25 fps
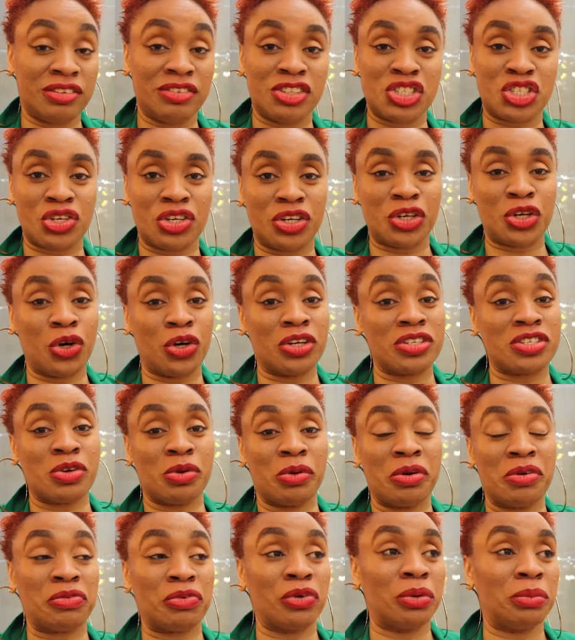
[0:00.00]
literally called
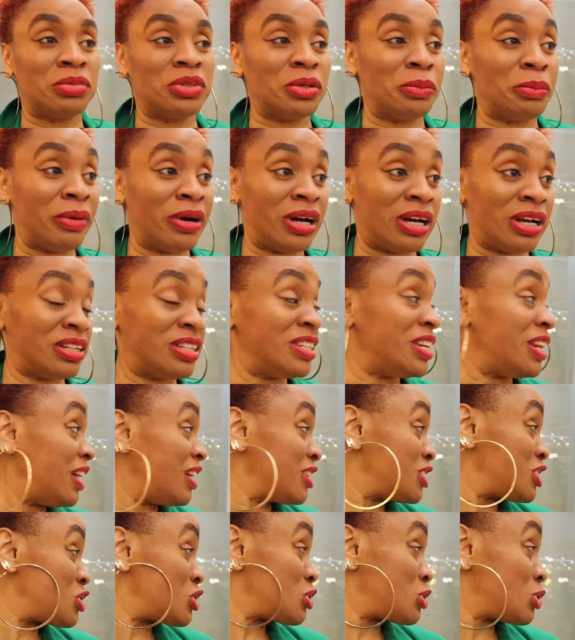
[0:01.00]
someone from the Ma-
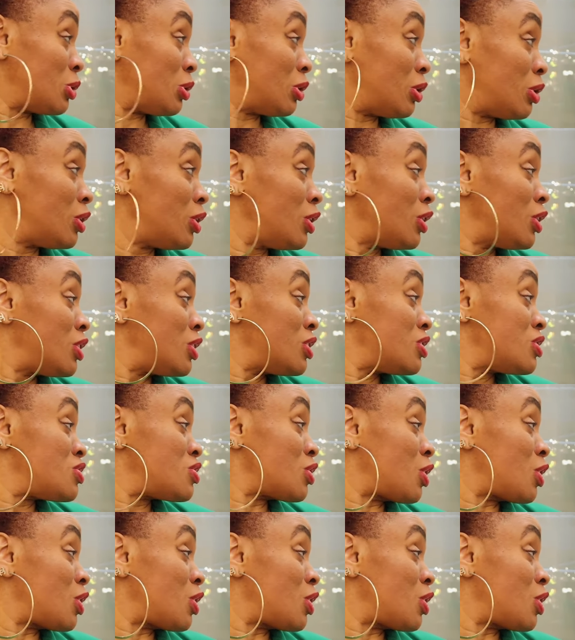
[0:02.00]
NARS store NARS,